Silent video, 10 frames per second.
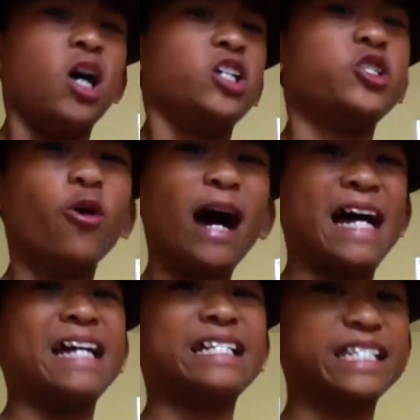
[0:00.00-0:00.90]
So I
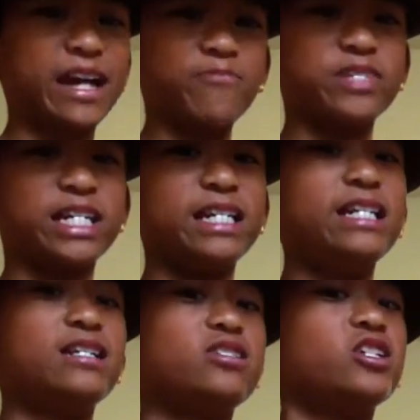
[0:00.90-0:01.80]
accepted
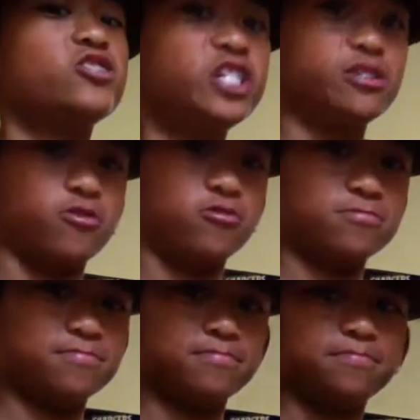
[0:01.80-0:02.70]
the deal.
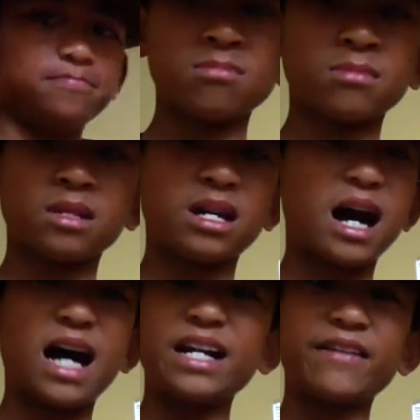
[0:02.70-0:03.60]

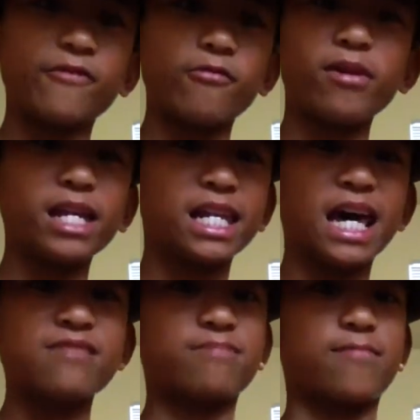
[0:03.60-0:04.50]
I never really
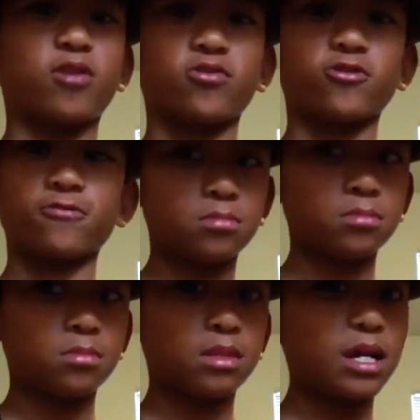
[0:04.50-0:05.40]
liked my brother.
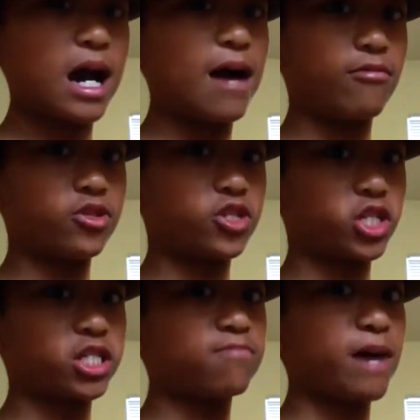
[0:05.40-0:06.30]
I was
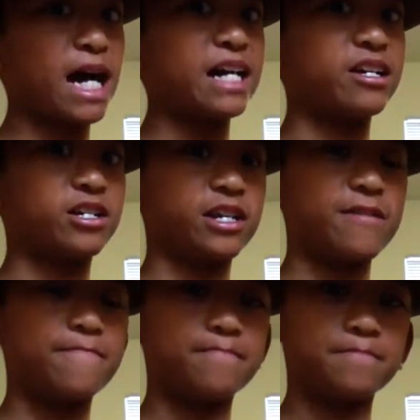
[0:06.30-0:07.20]
just spying on
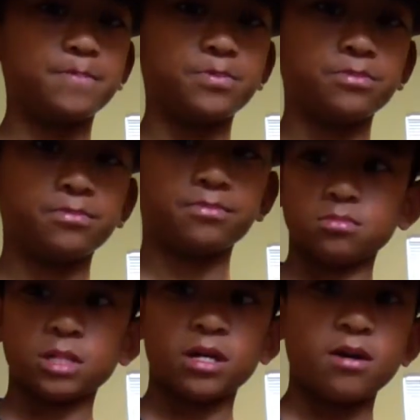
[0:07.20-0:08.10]
him.
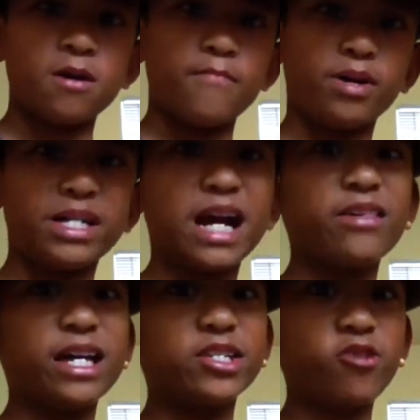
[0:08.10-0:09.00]
But now
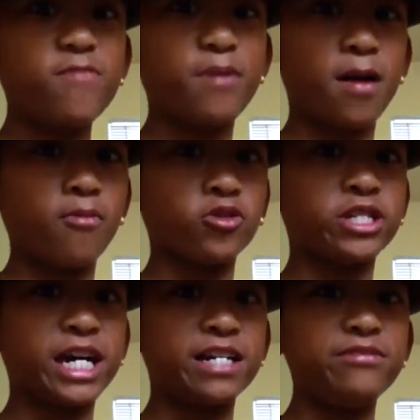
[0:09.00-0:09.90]
that Toy Popper's
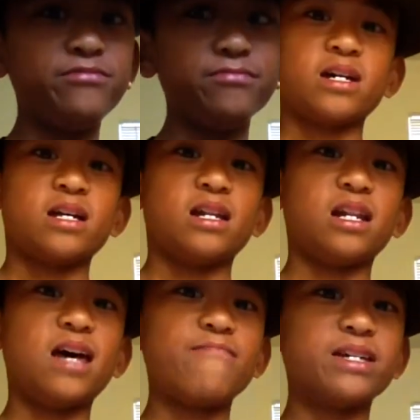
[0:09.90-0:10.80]
dead,
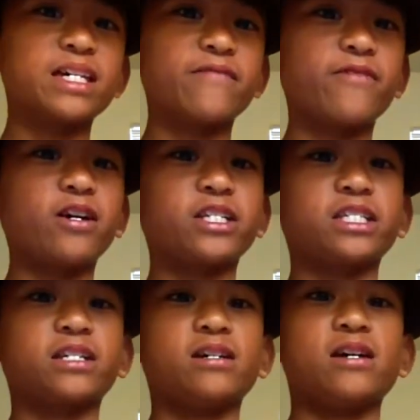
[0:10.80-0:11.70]
let me give
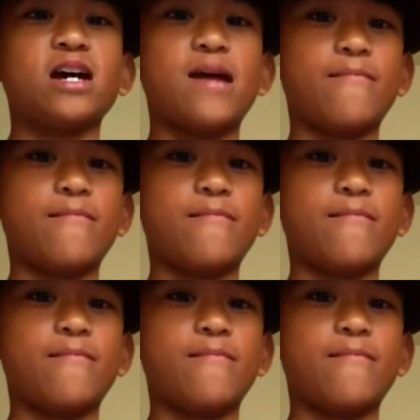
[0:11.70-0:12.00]
us a